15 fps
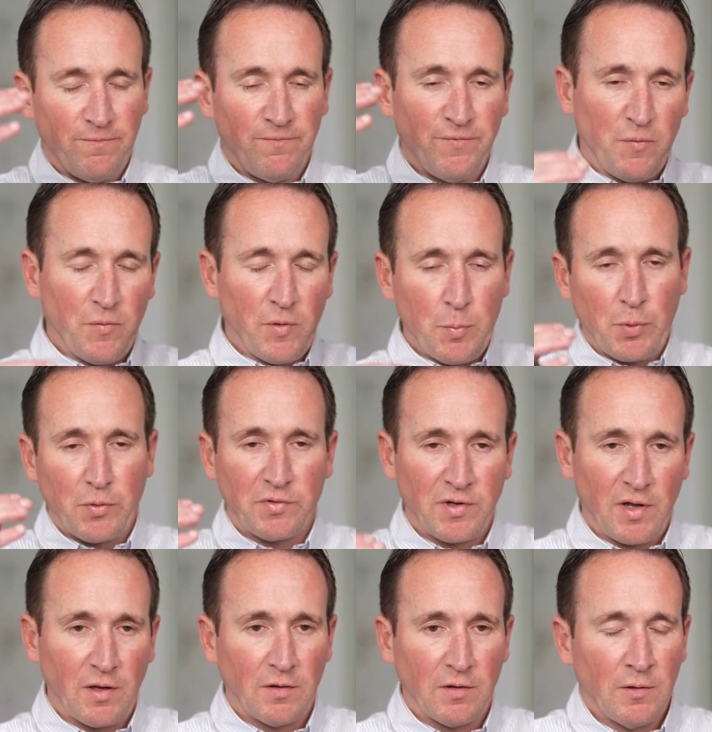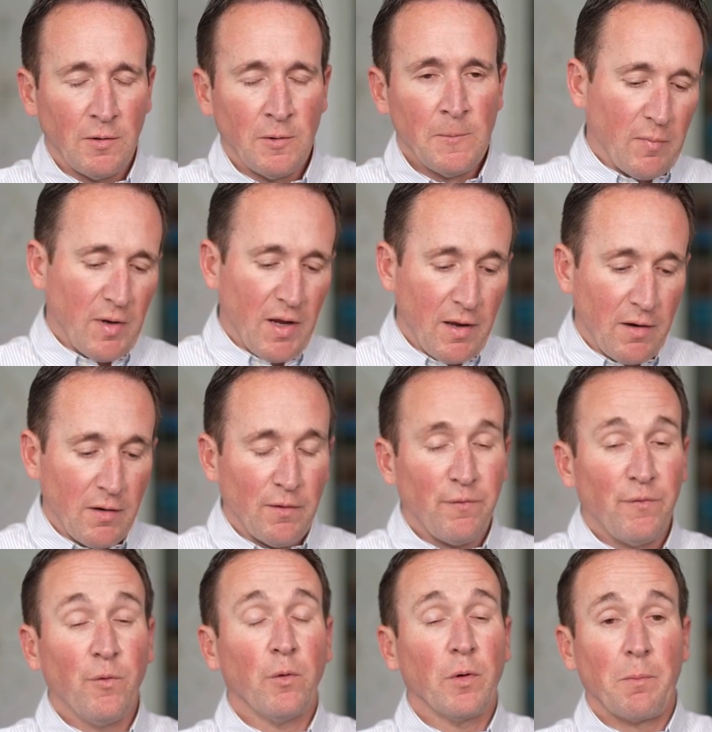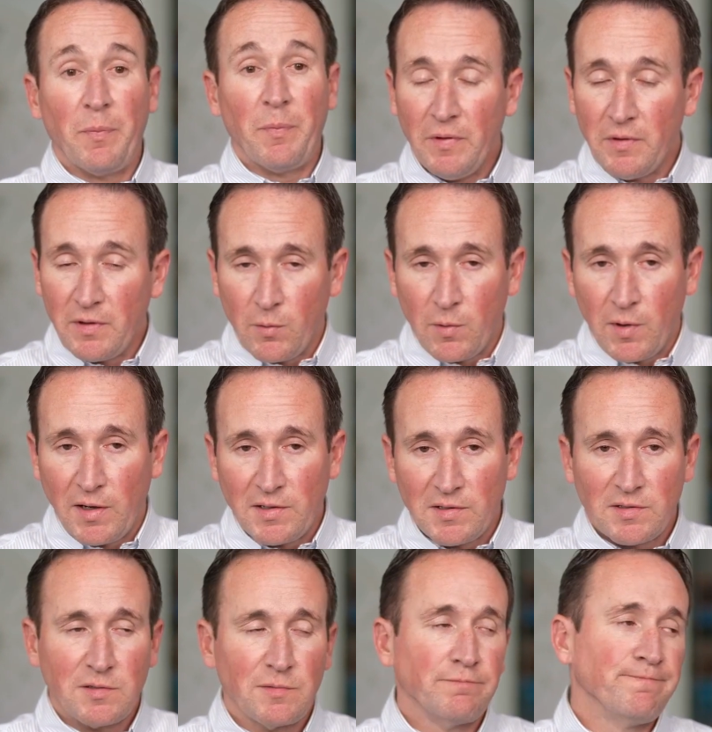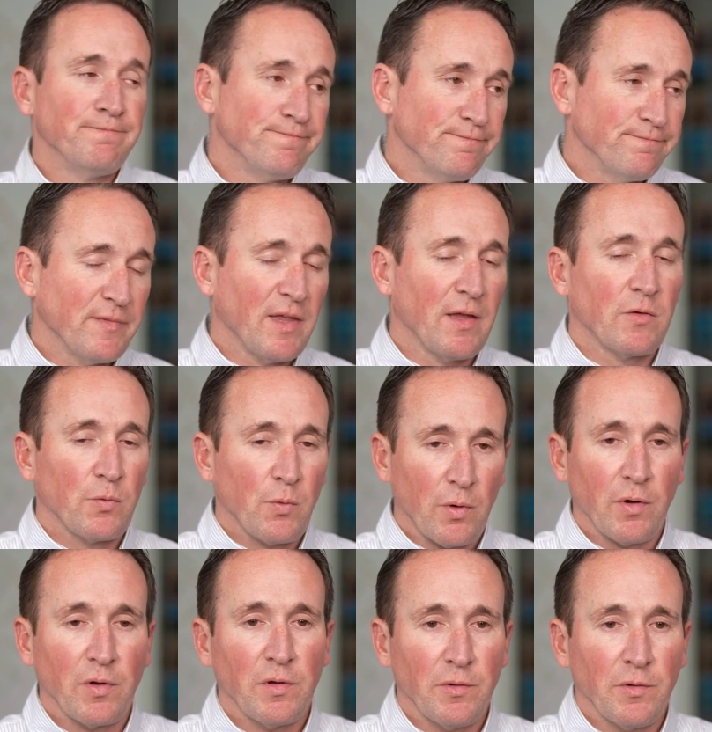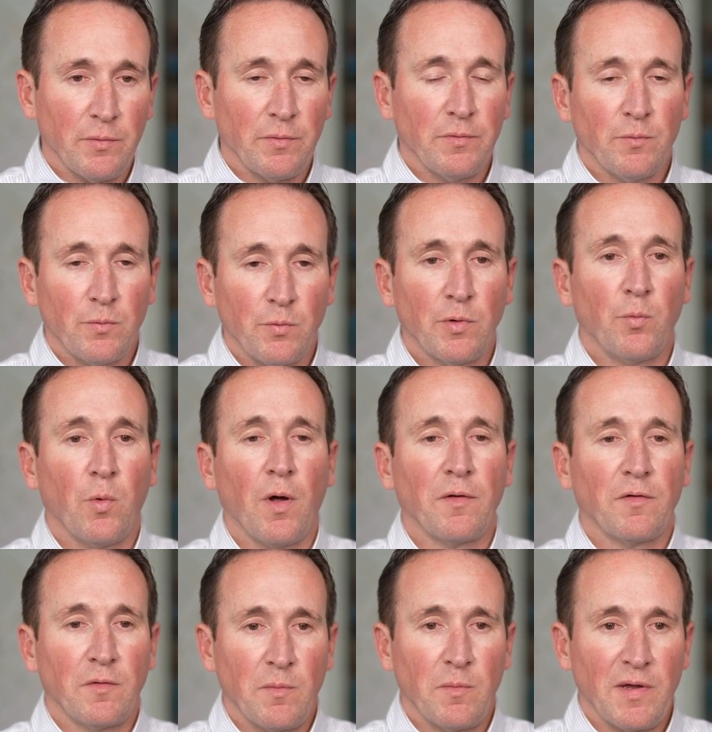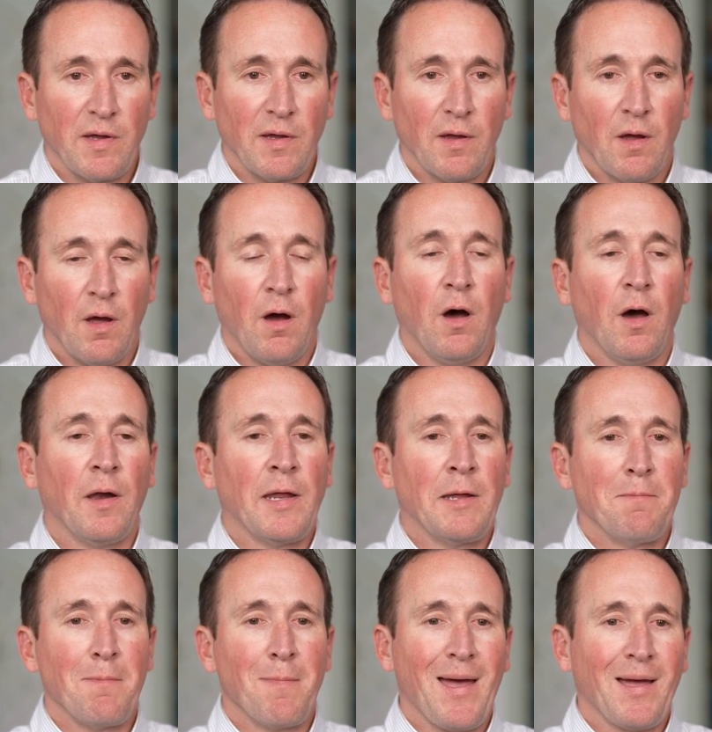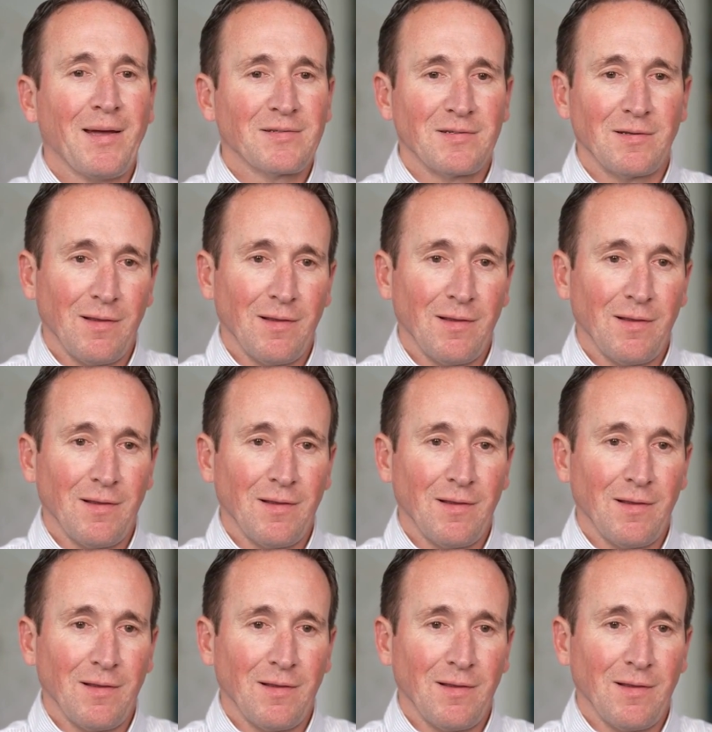50%. And affordability-wise, that's where you would want to be on a max